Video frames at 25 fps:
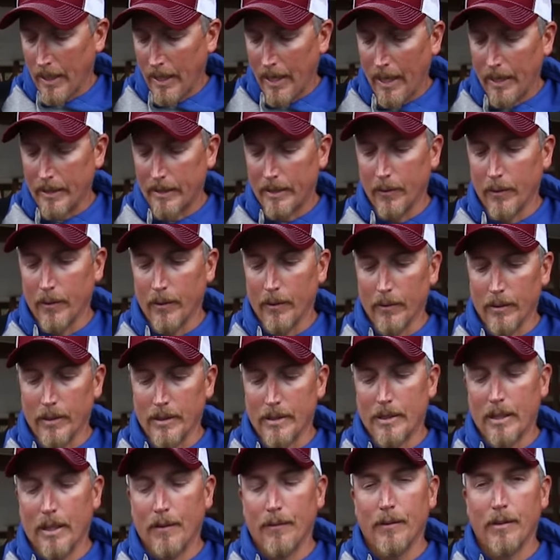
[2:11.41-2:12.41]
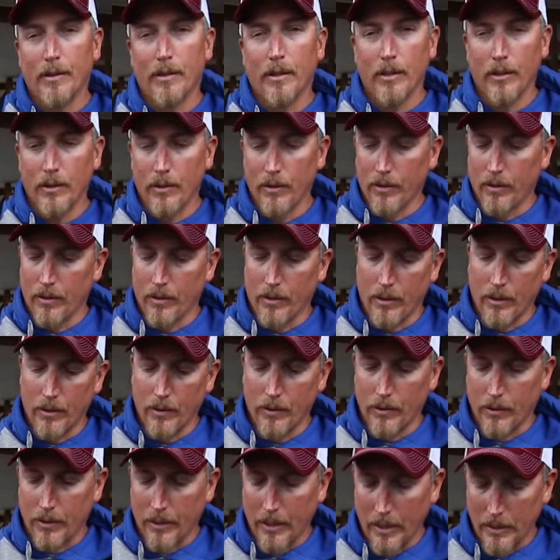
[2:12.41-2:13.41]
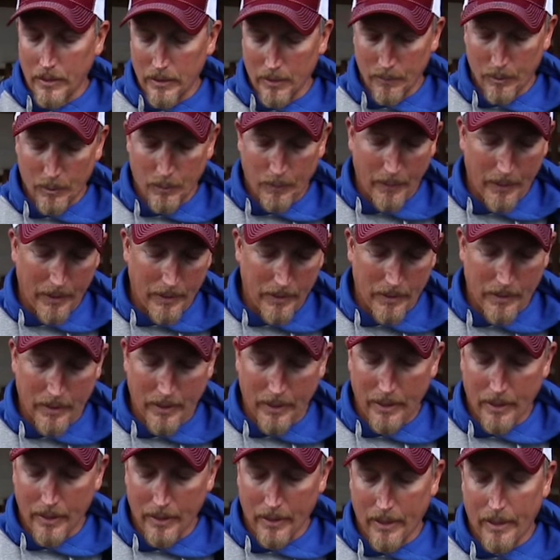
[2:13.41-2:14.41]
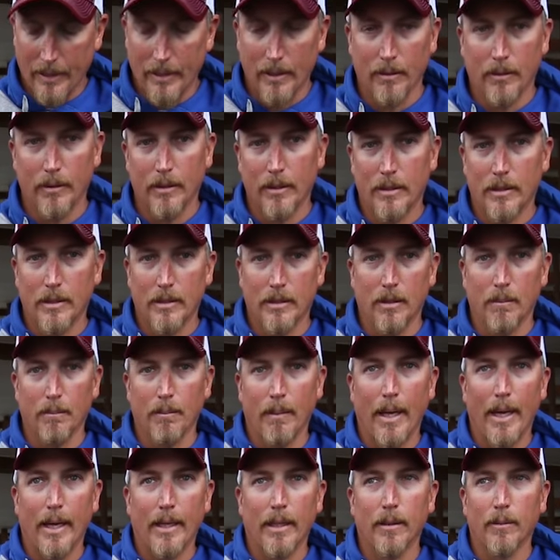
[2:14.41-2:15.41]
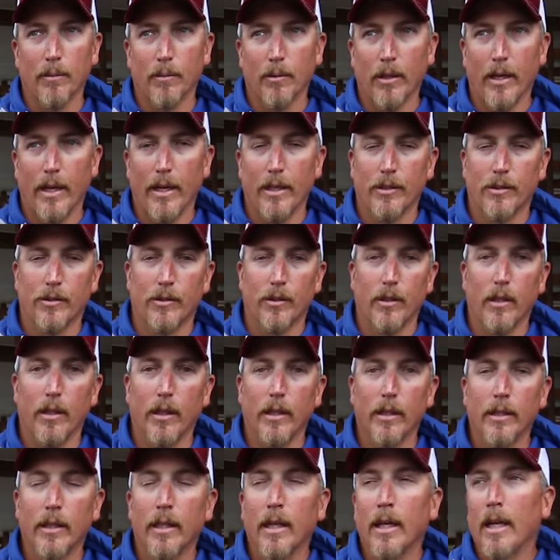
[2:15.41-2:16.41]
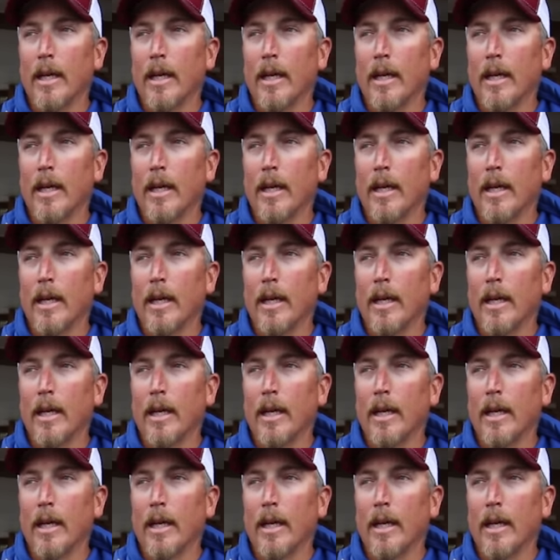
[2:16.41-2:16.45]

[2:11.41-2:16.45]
I throw it on a 7-2 Lose custom speed stick, and this is the Magnum grass rod.